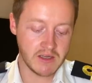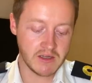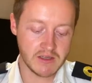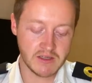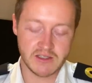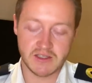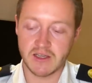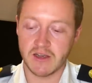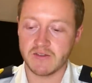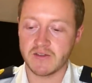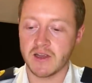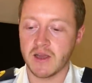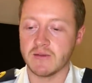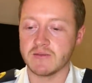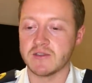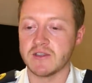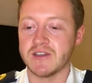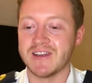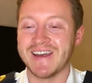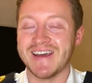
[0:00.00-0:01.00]
the staff
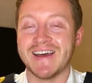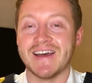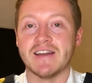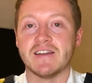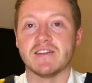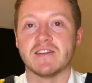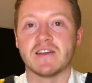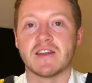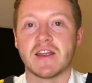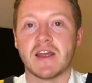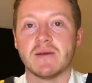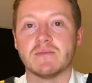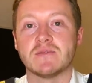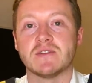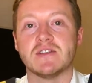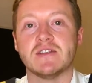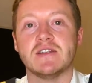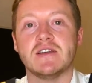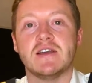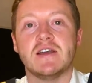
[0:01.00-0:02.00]
captain and the
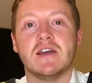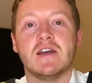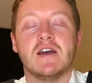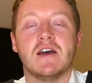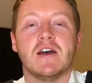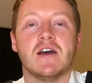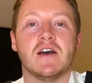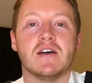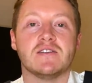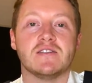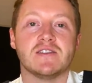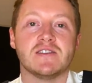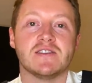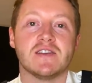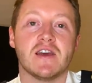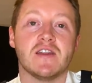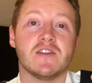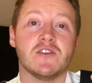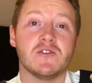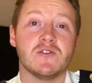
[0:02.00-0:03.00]
captain, to
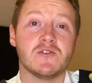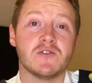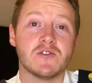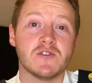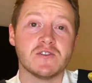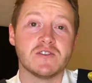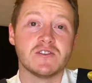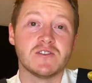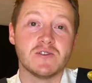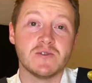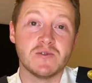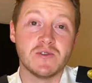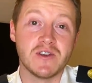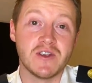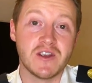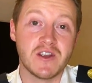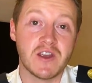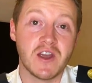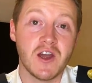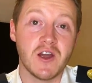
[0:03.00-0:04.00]
say that you're good to
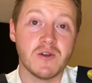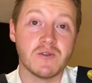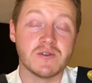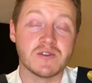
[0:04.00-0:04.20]
go.